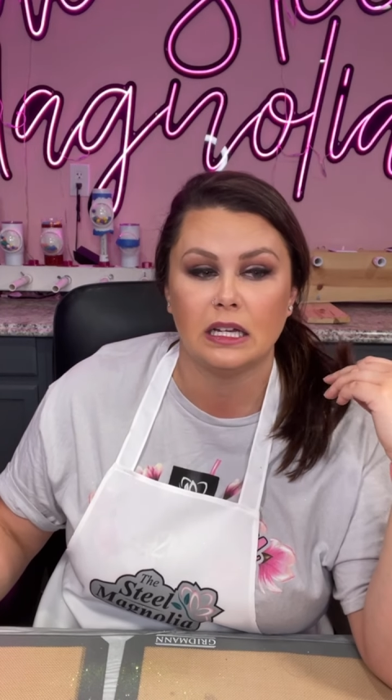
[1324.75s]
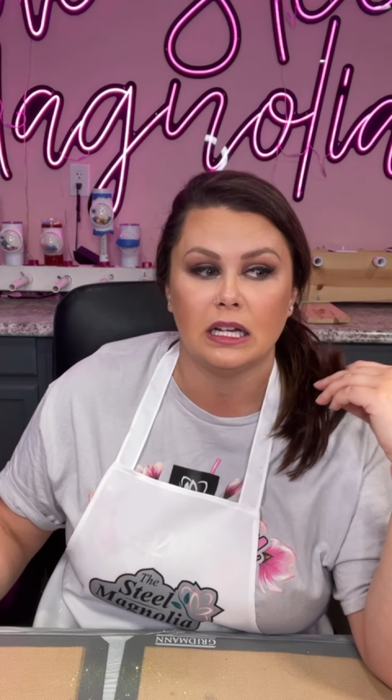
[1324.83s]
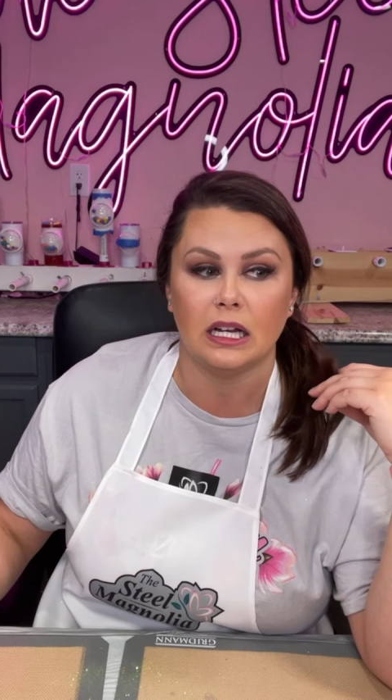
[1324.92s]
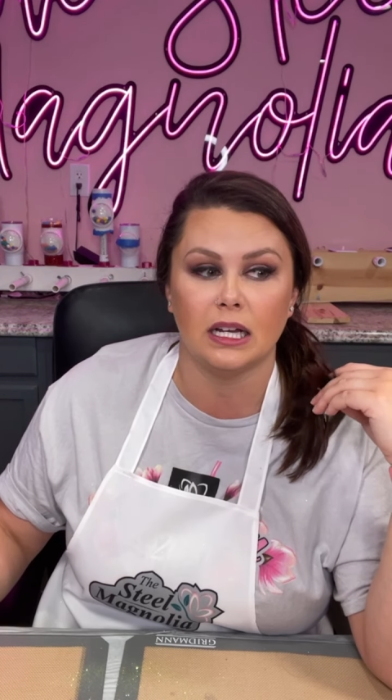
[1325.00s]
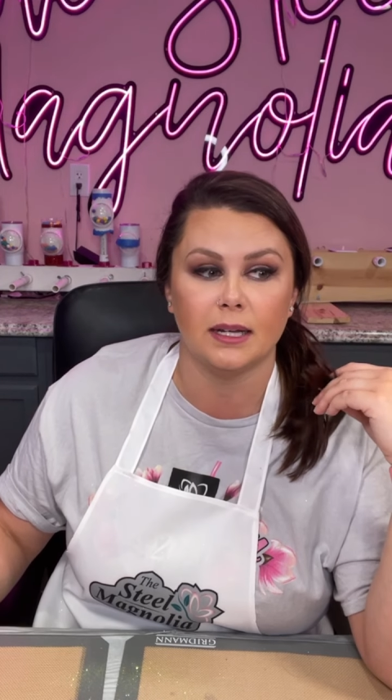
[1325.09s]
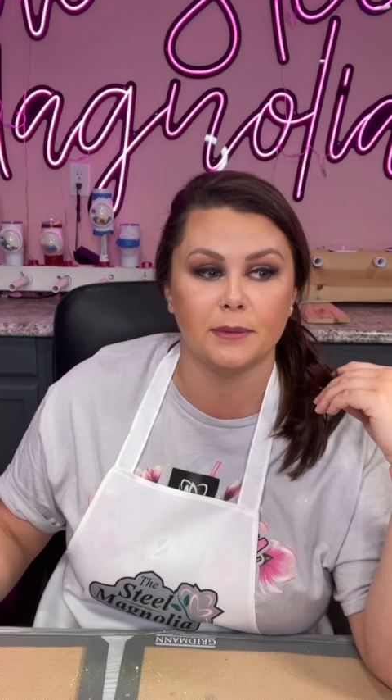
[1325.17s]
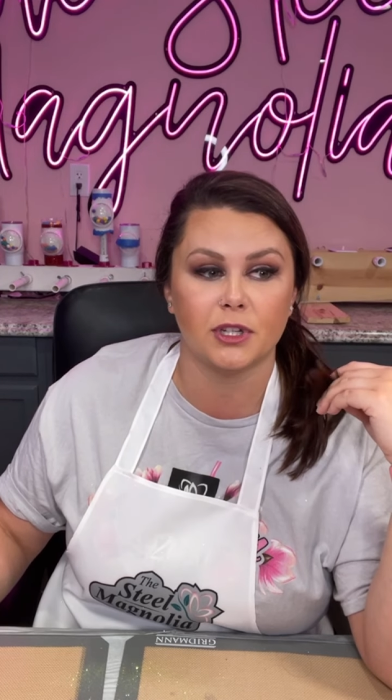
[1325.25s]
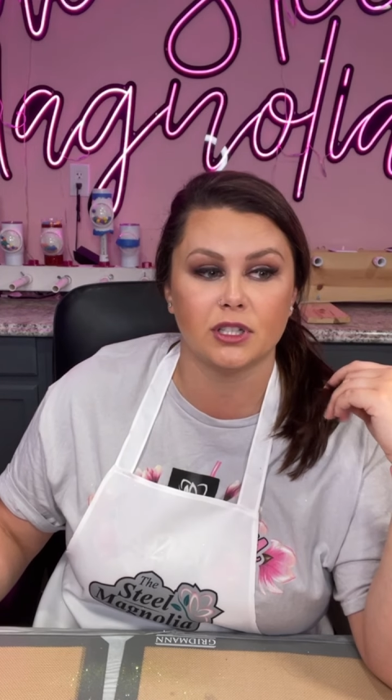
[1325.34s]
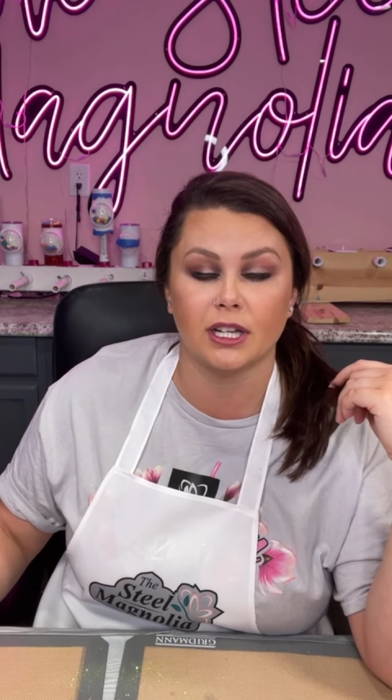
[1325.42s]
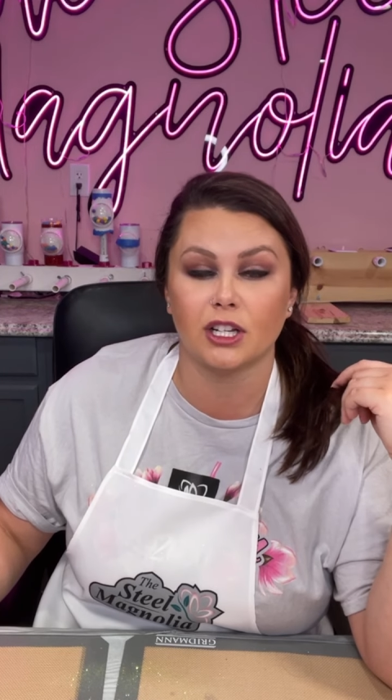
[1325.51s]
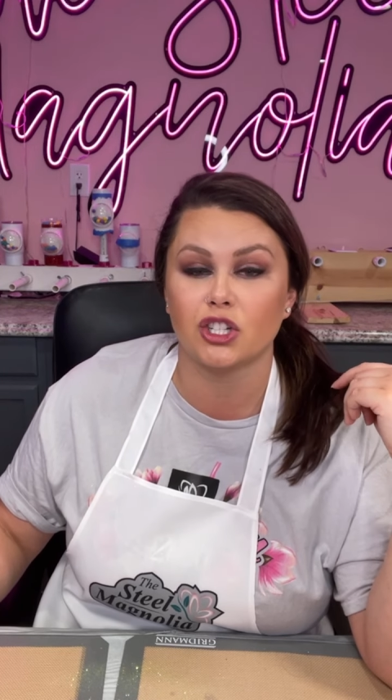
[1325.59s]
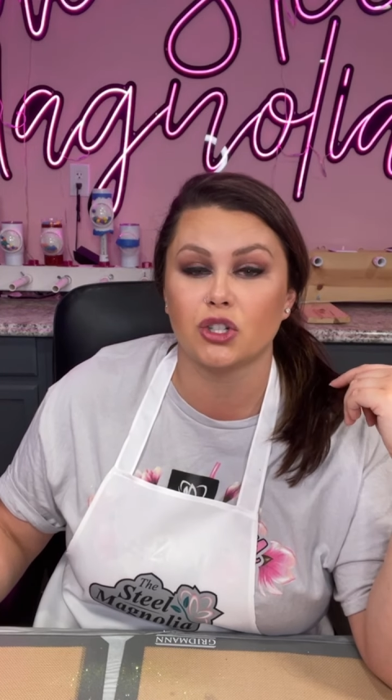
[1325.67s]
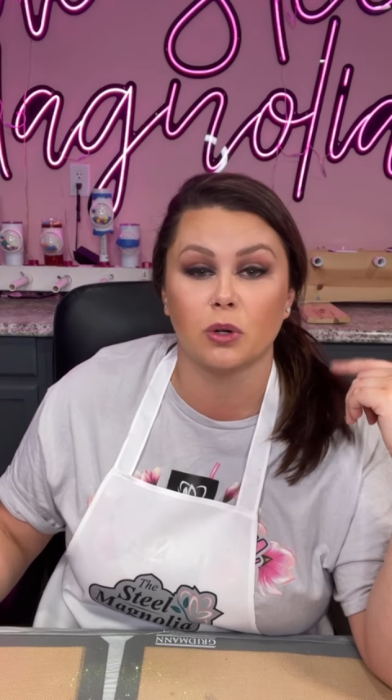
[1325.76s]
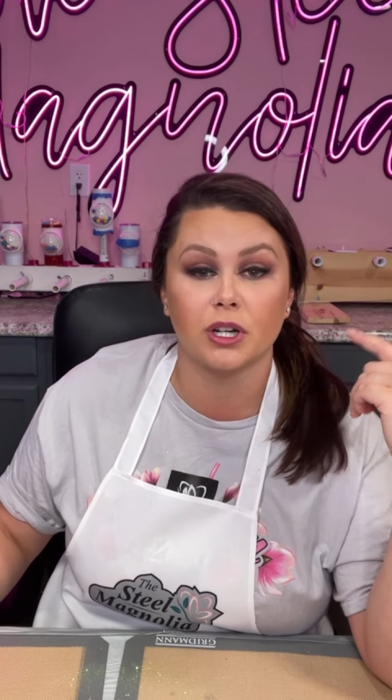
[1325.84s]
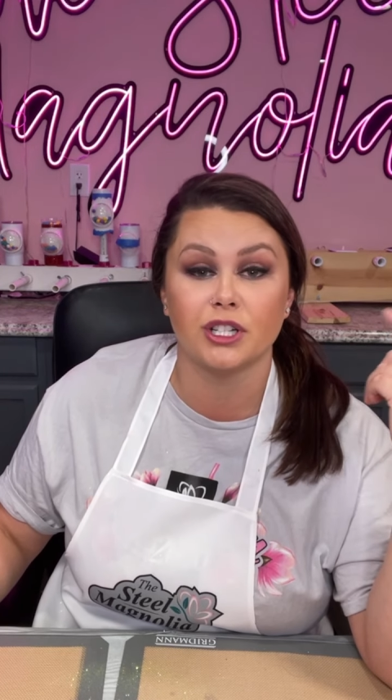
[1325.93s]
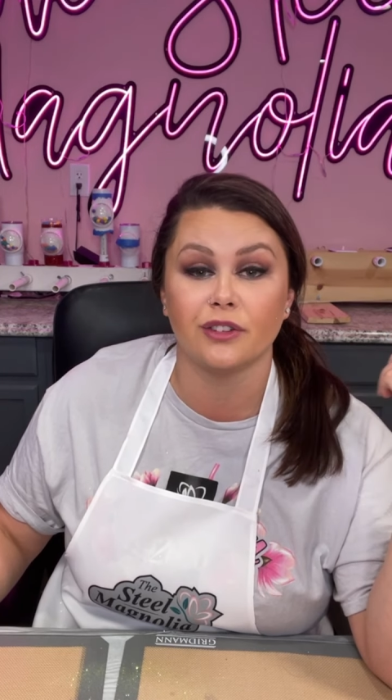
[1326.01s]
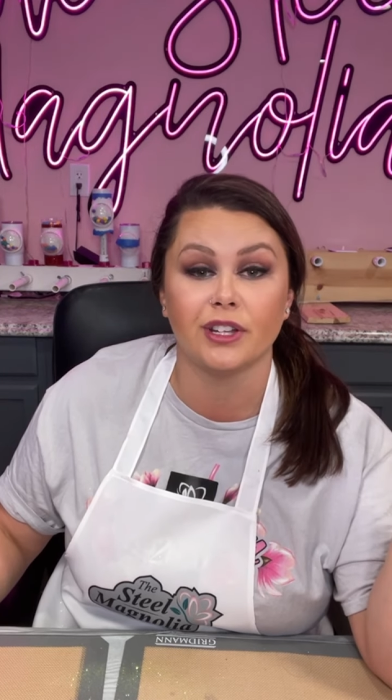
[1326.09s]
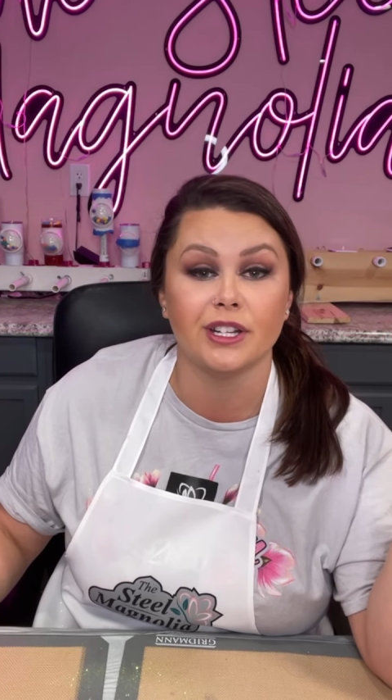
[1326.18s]
There's like a shortage
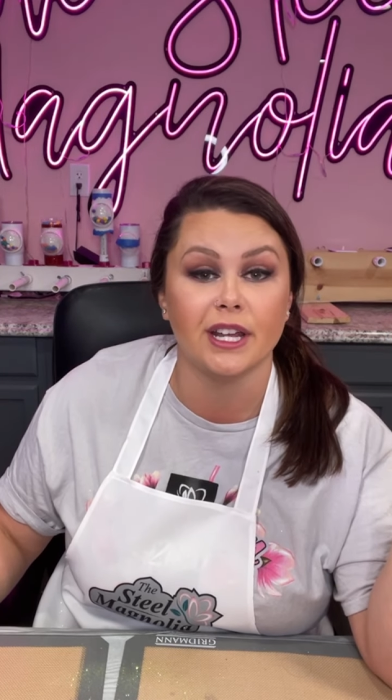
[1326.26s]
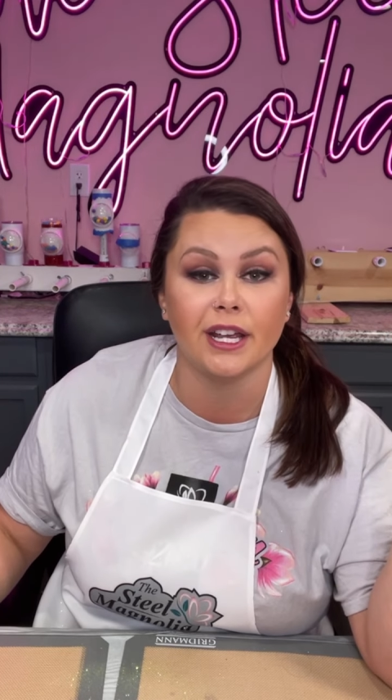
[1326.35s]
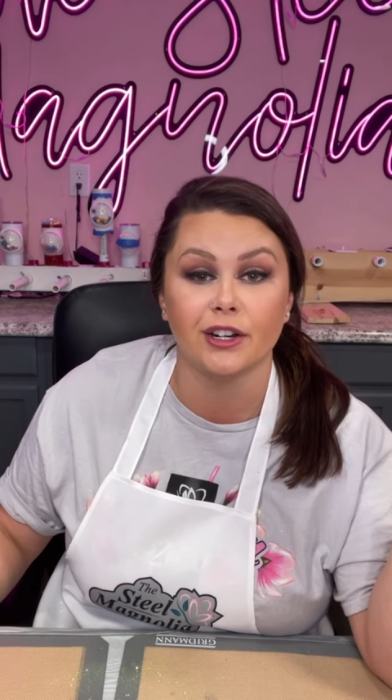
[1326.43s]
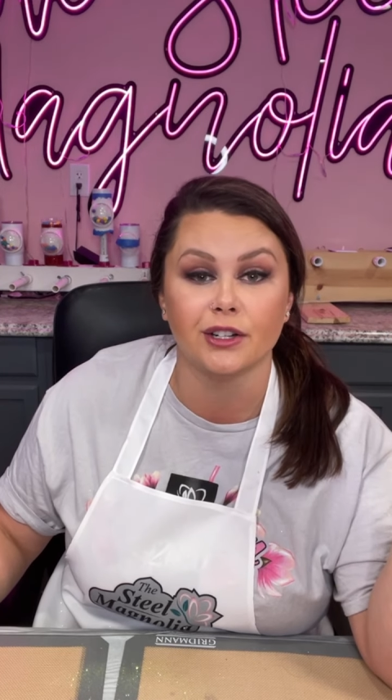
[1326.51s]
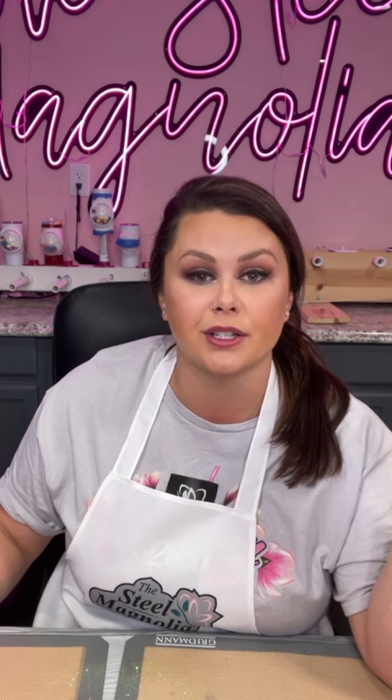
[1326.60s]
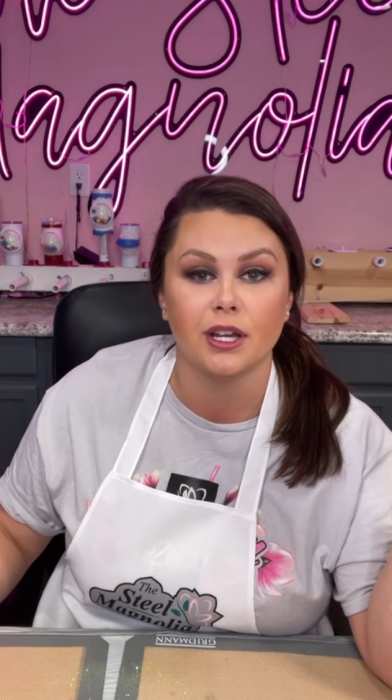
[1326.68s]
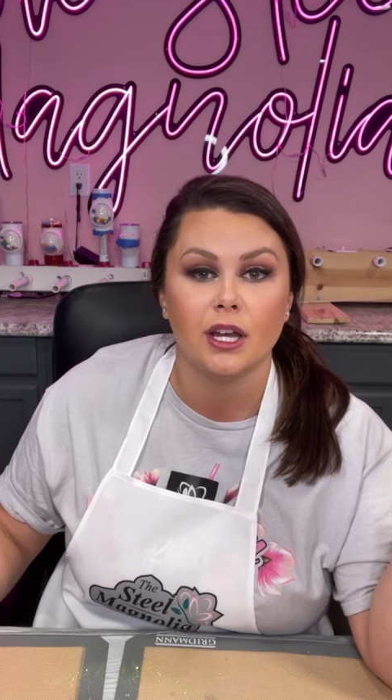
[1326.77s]
of containers.